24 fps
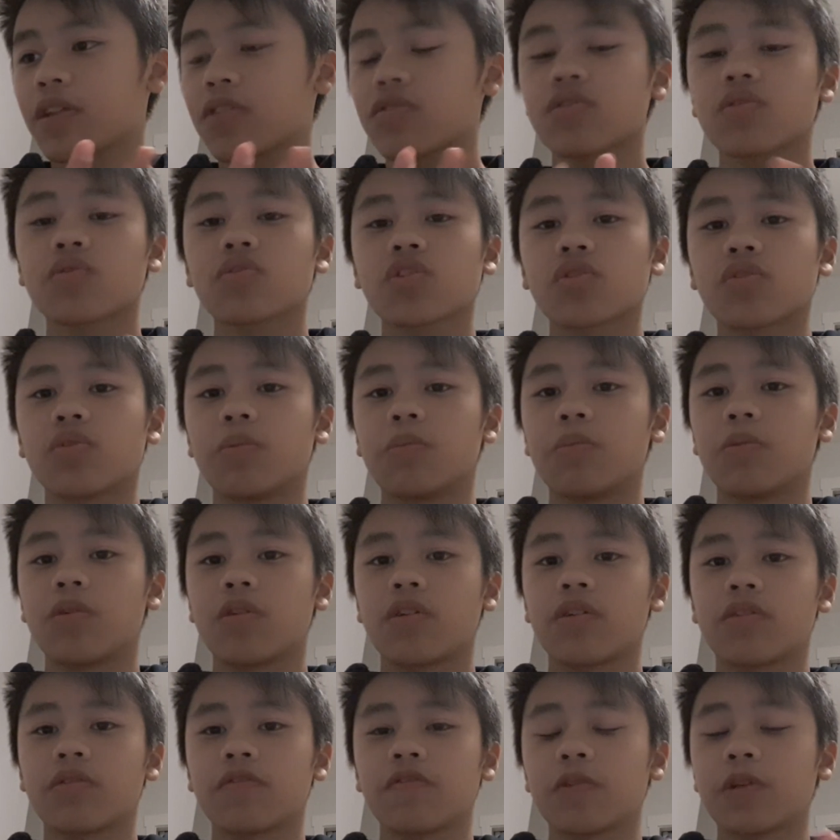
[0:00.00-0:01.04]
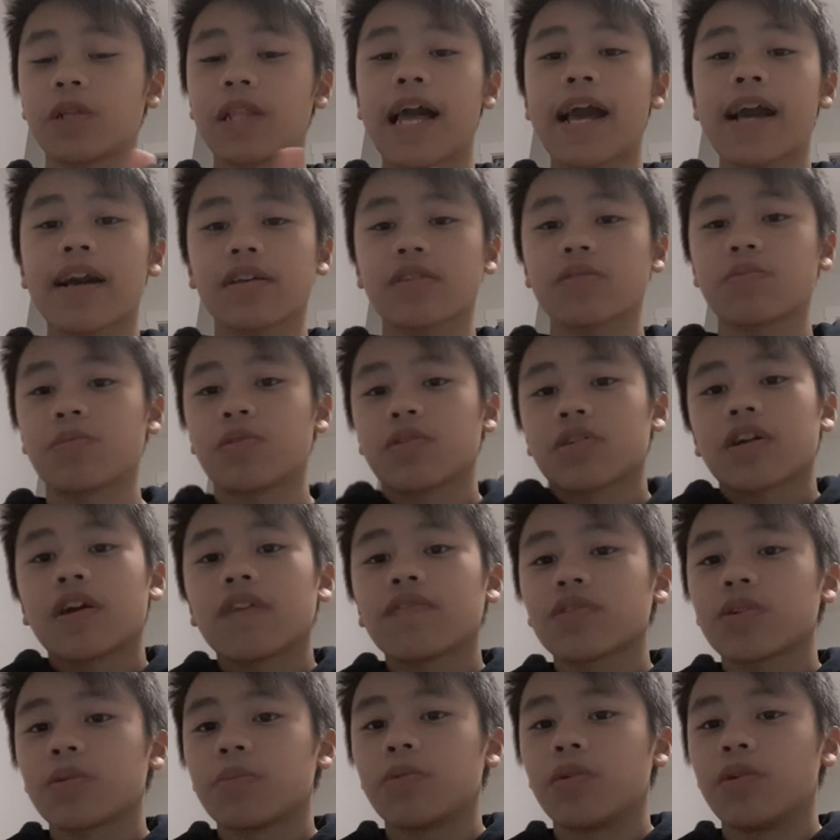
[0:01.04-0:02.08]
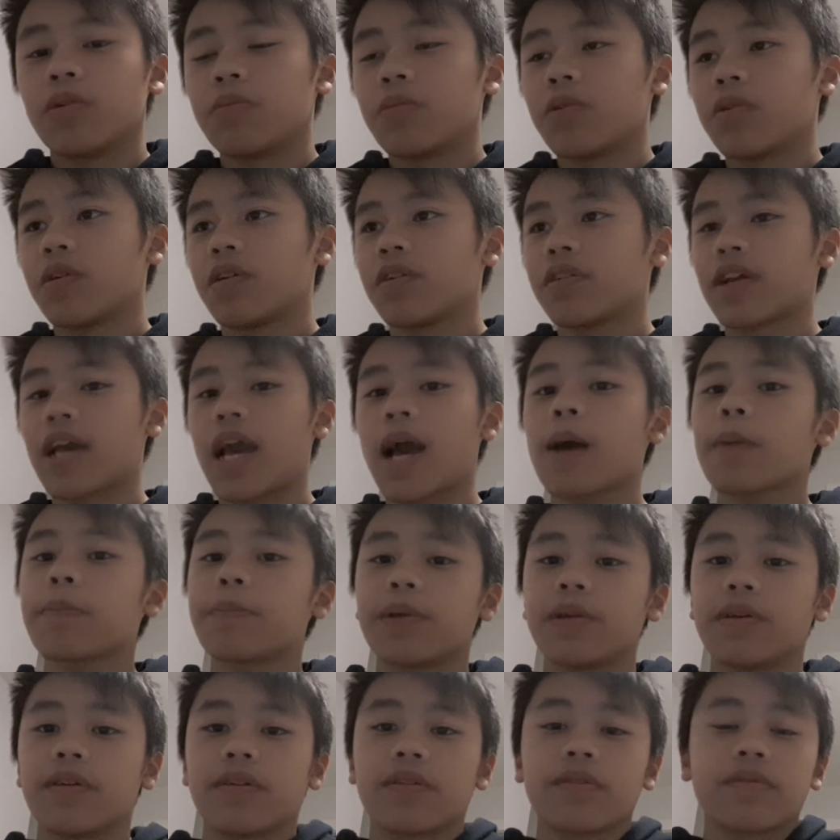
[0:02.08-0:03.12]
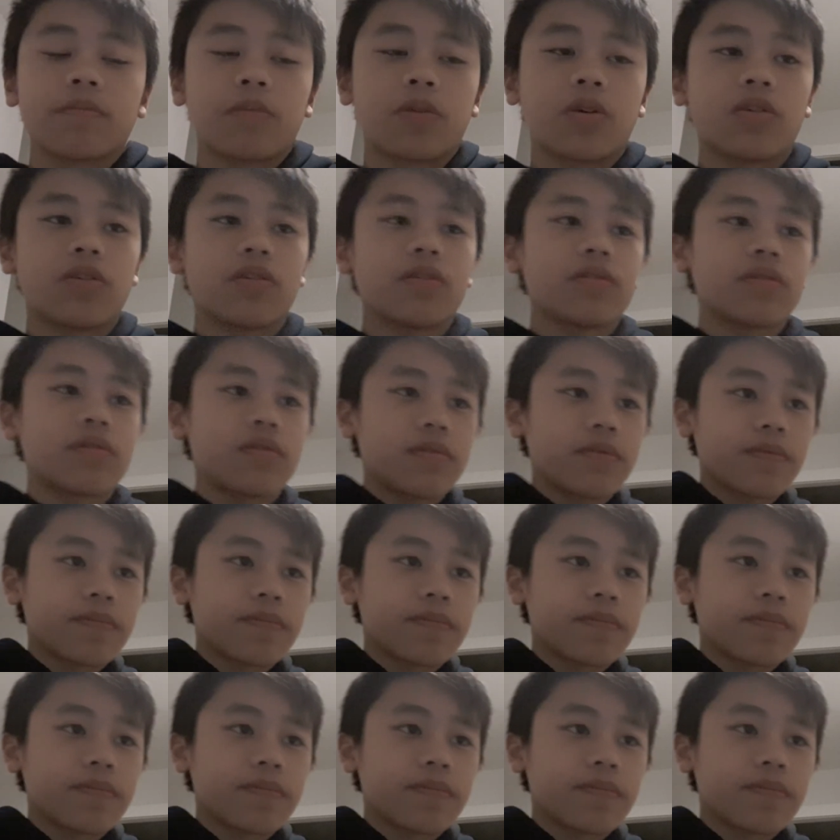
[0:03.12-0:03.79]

social, more relaxed, more comfortable, more happy, more